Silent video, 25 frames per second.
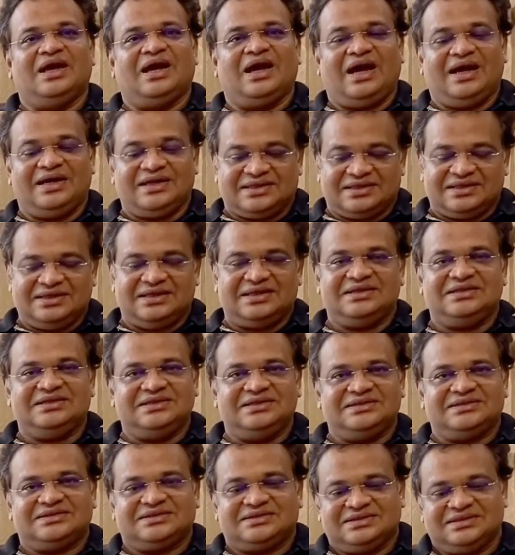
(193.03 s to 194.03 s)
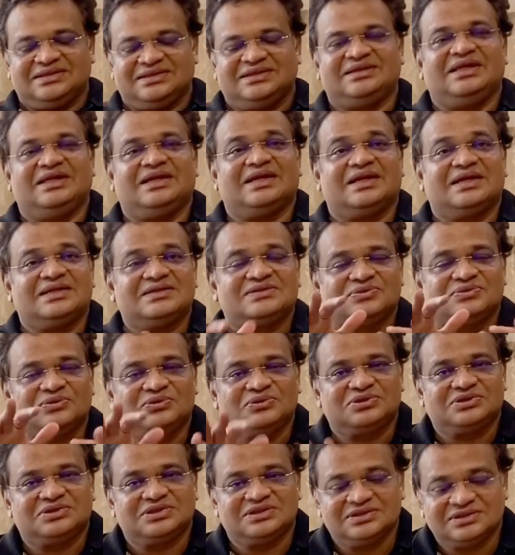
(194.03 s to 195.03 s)
And third is, there are
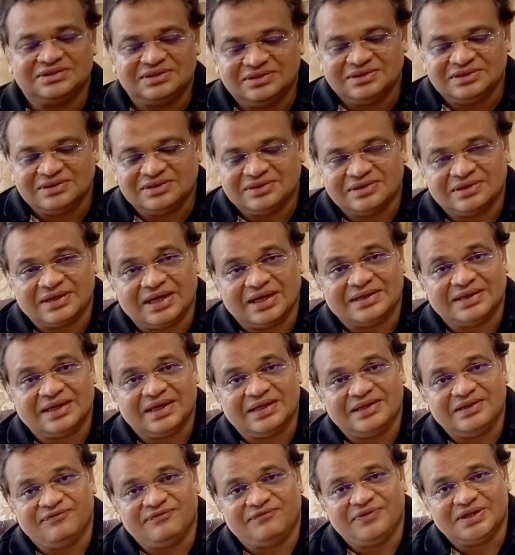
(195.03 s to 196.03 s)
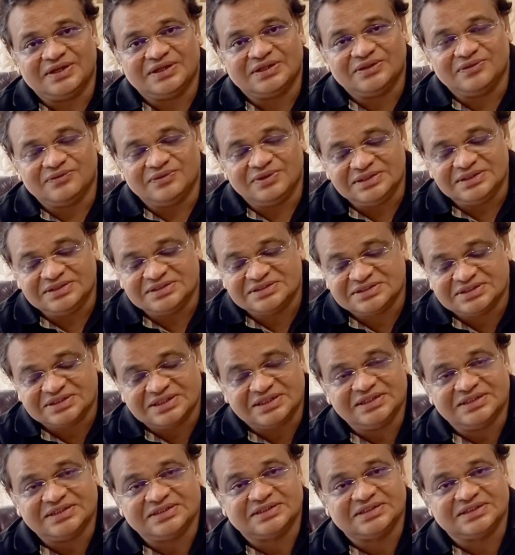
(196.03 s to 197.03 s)
solutions that can effectively
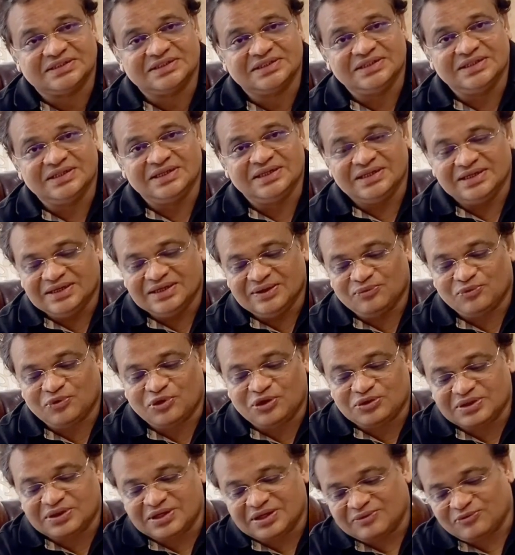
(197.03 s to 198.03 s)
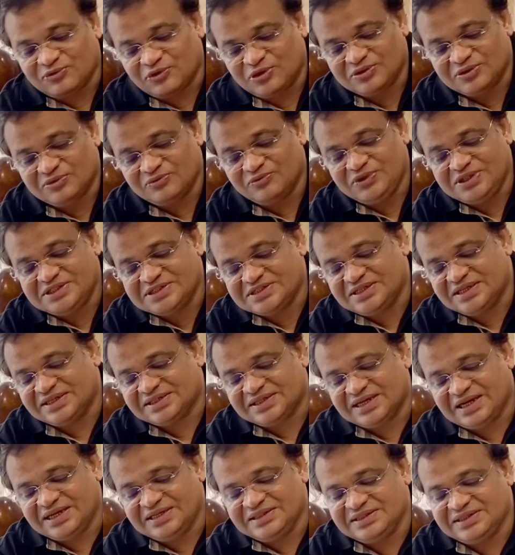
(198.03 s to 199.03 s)
search which
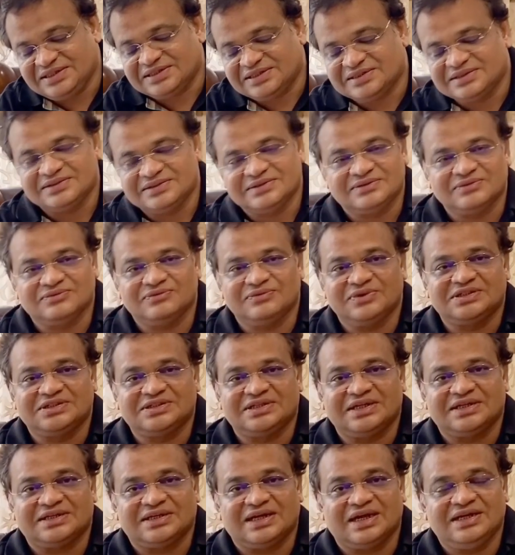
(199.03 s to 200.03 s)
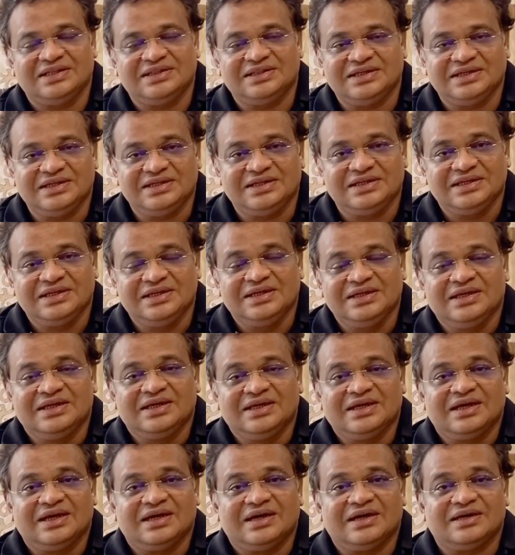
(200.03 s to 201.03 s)
data I need.
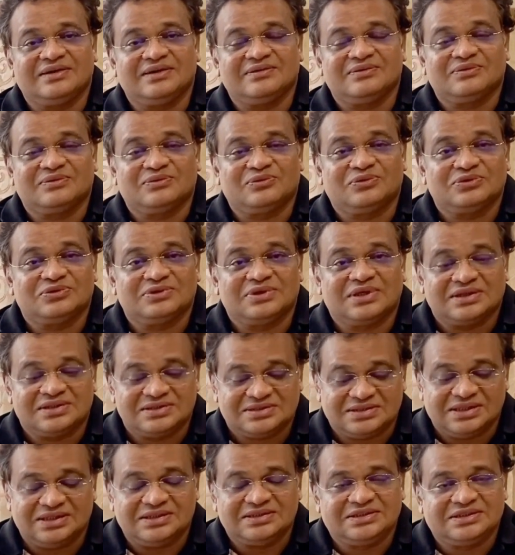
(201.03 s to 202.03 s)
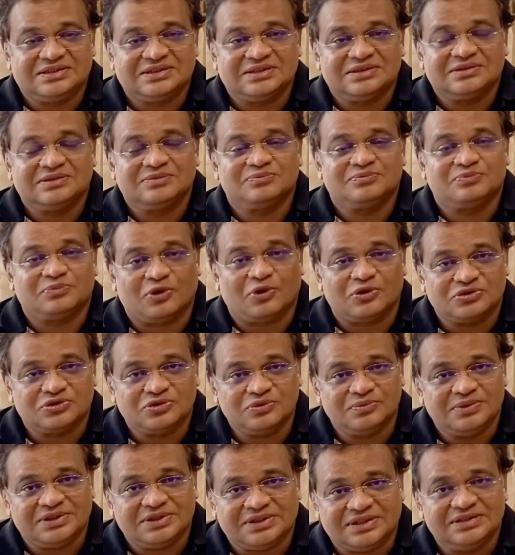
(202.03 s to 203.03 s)
Those are the search
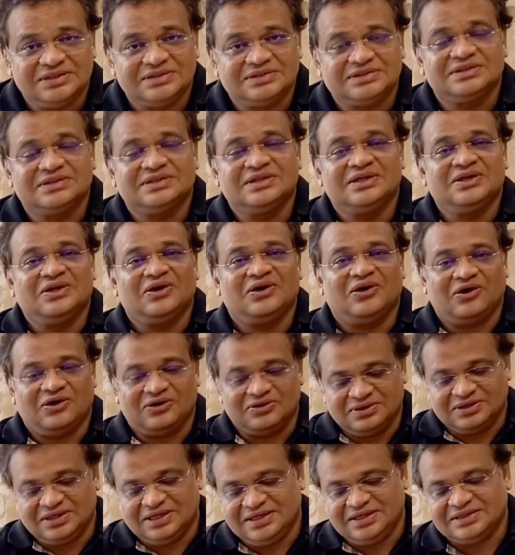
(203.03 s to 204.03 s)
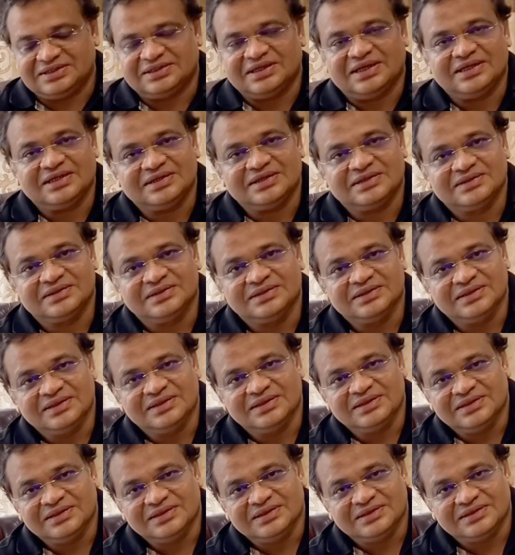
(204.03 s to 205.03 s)
possibilities on the entire
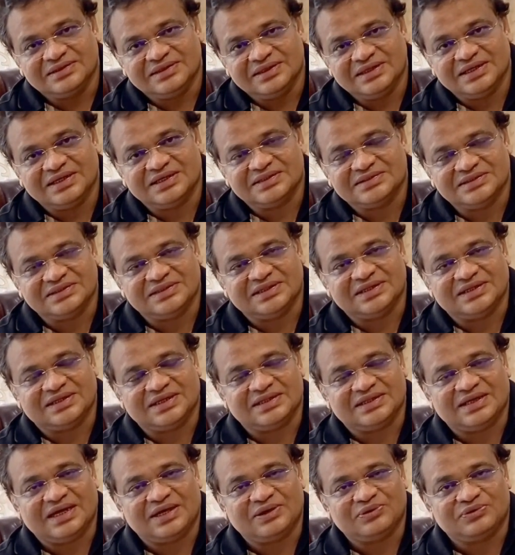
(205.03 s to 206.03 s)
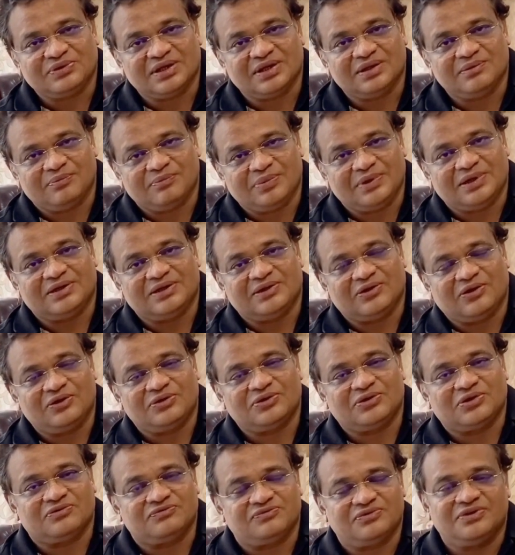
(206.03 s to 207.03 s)
legacy data that you can build
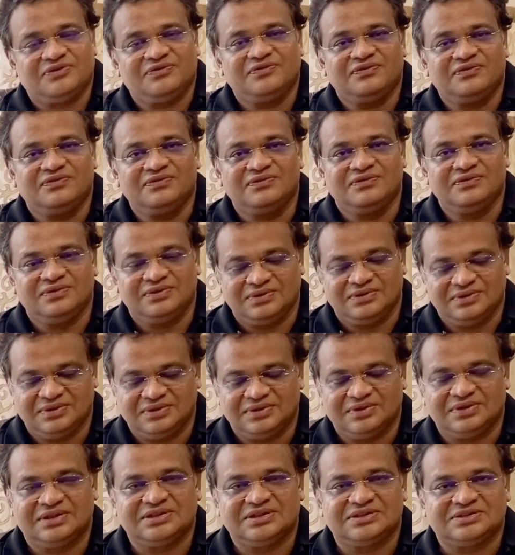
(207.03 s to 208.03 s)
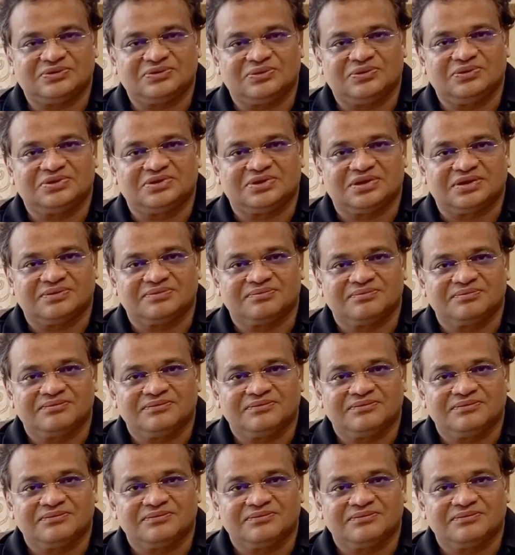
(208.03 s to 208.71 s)
on top of this solution.